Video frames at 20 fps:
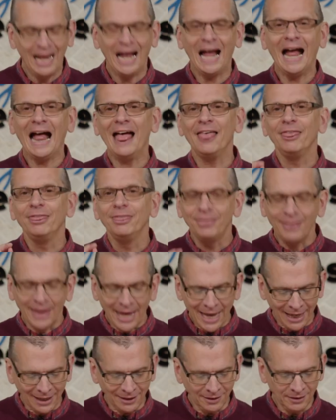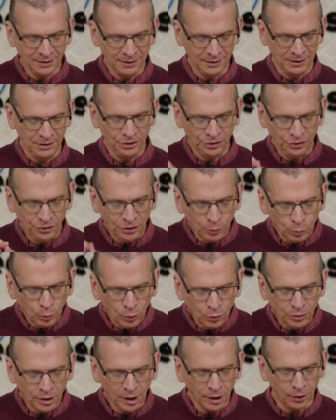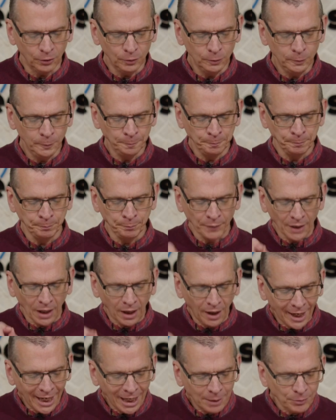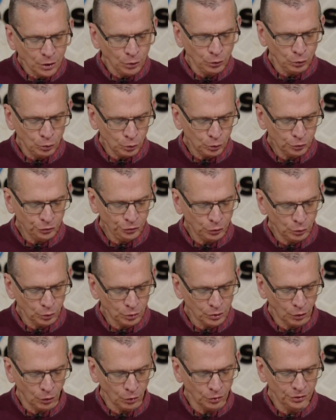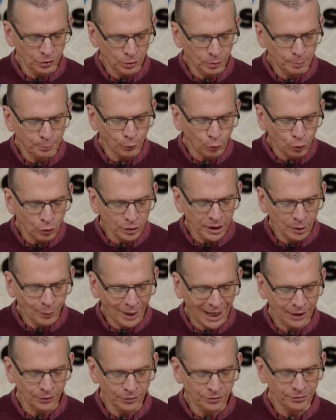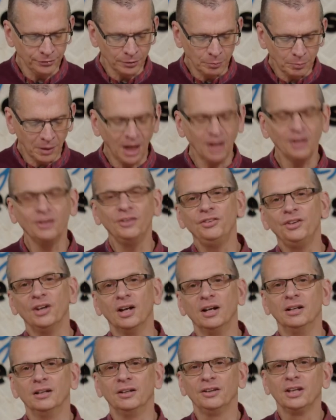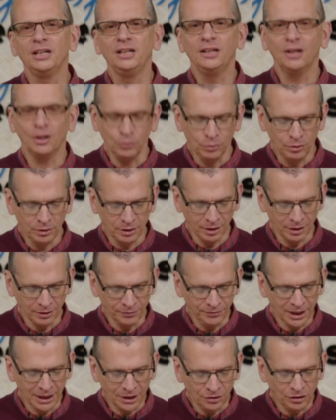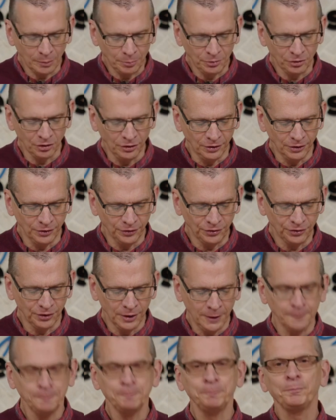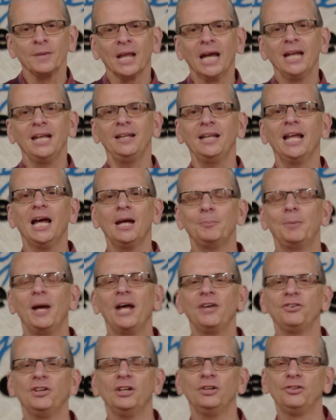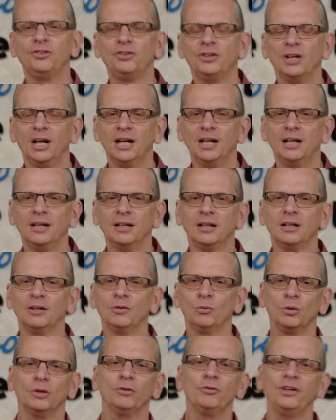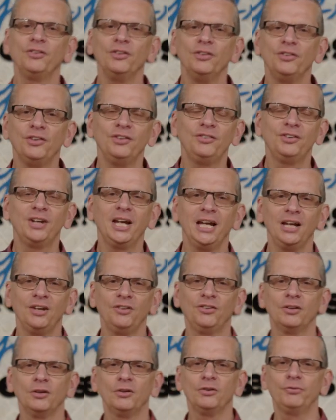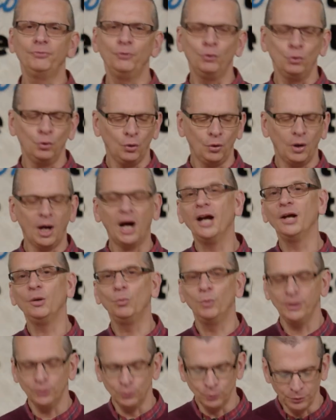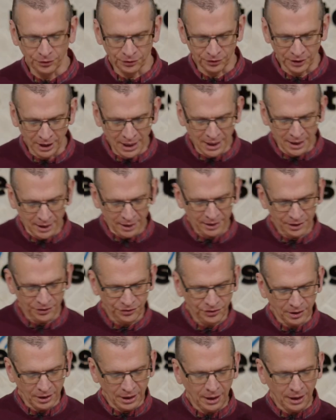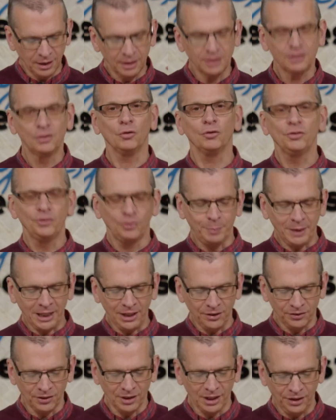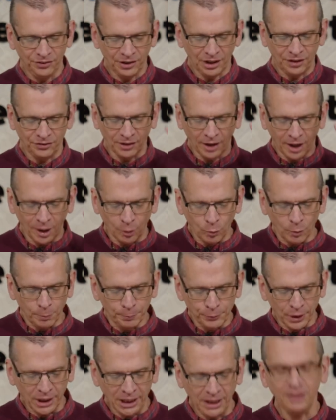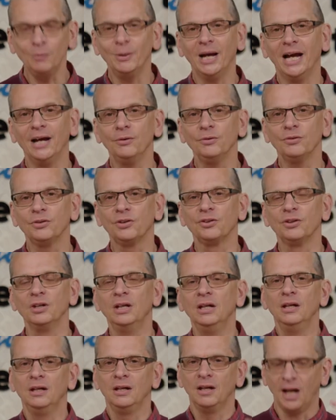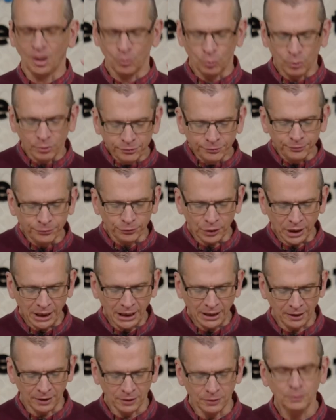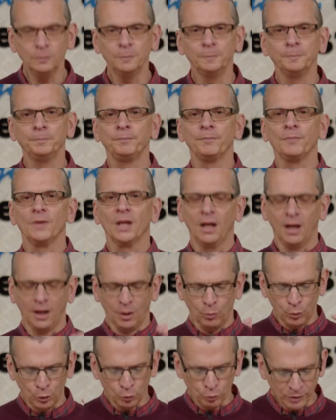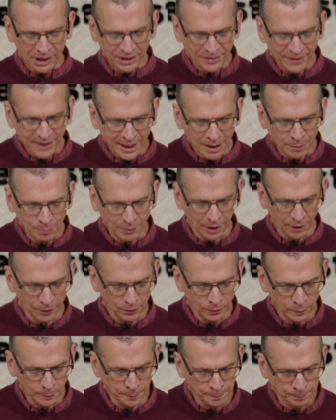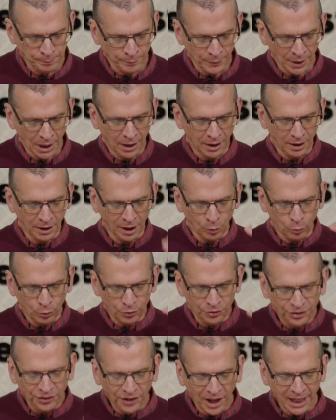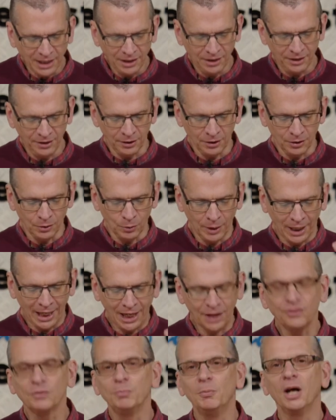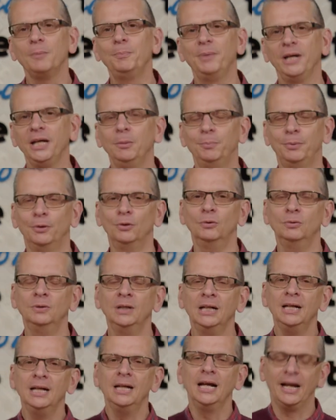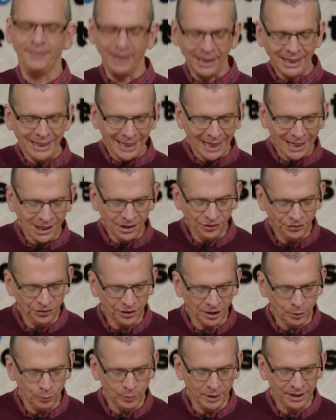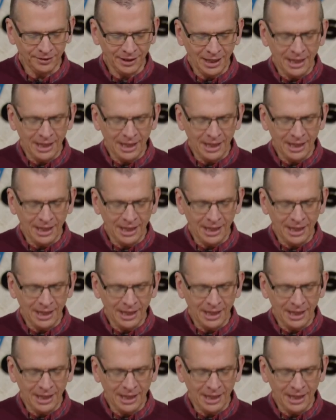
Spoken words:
And then you will know I am the Lord your God who brought you out from under the yoke of the Egyptians. And in that passage, one of the reasons it's key is there's four I wills. There's God speaks and he says, I will bring you out, I will free you, I will redeem you, and I will take you as my people. And then he ends it with,